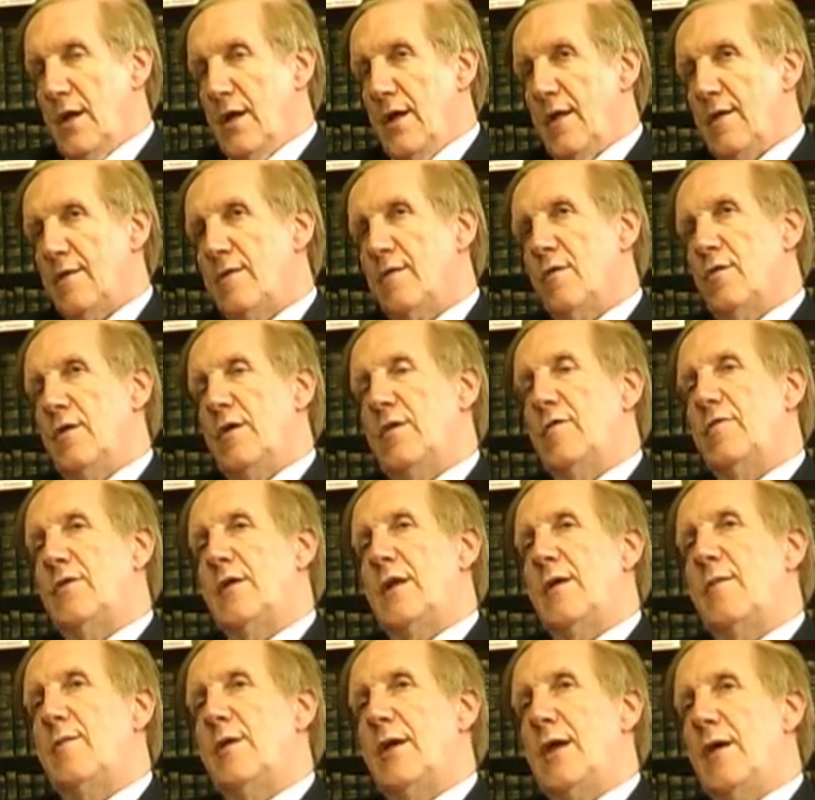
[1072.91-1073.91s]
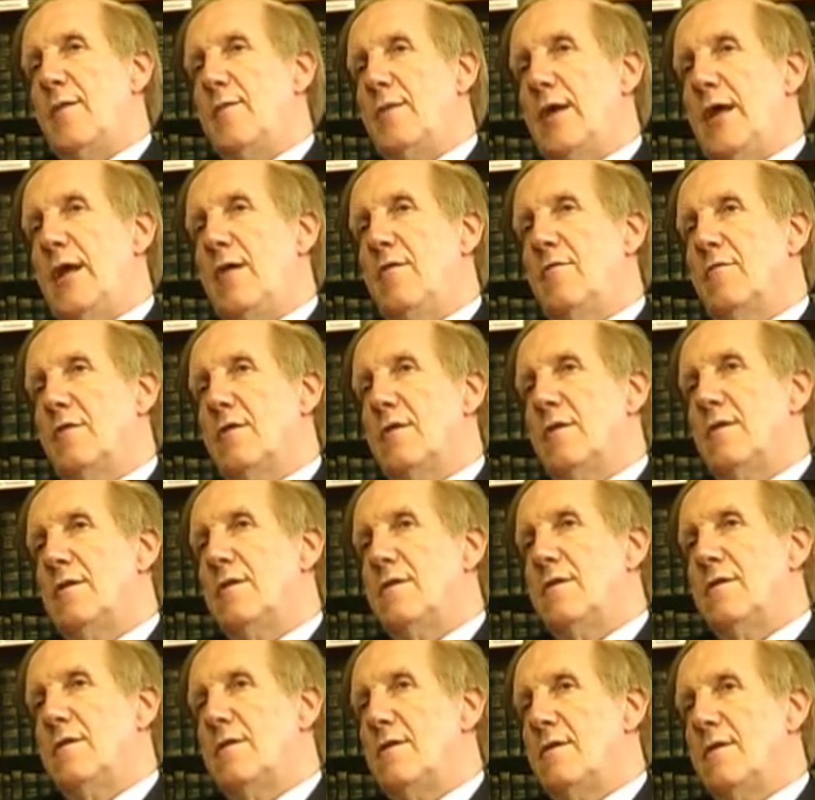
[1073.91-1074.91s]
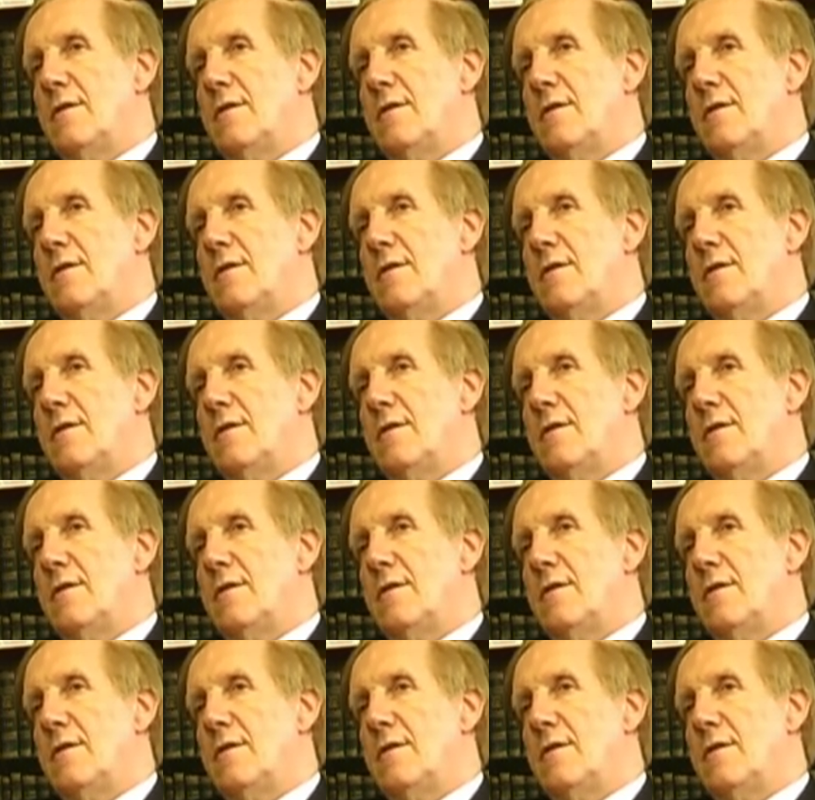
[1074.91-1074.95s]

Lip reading: And so if they become evil,